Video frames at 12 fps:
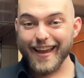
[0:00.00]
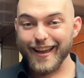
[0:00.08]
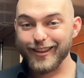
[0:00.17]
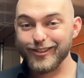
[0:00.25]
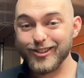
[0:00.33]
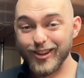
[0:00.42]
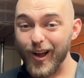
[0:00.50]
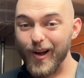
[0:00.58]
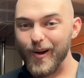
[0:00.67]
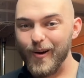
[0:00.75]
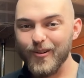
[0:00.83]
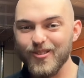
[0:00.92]
these.
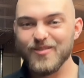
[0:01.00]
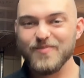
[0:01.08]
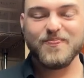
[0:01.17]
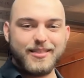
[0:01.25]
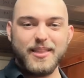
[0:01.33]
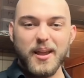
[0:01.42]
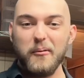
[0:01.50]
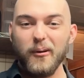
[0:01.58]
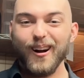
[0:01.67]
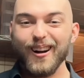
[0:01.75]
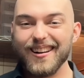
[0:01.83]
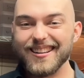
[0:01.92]
So it
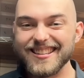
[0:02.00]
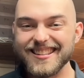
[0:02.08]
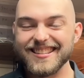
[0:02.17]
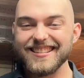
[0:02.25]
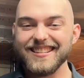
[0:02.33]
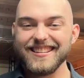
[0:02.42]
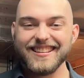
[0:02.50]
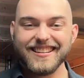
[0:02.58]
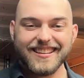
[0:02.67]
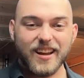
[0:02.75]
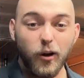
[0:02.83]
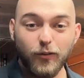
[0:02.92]
works
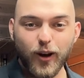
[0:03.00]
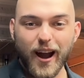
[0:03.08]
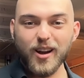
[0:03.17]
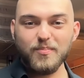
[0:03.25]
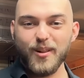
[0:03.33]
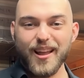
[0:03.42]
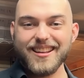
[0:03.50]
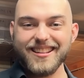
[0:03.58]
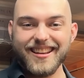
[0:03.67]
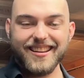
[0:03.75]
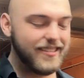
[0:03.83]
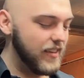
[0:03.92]
over AirPlay, at
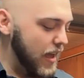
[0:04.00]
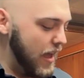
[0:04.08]
least.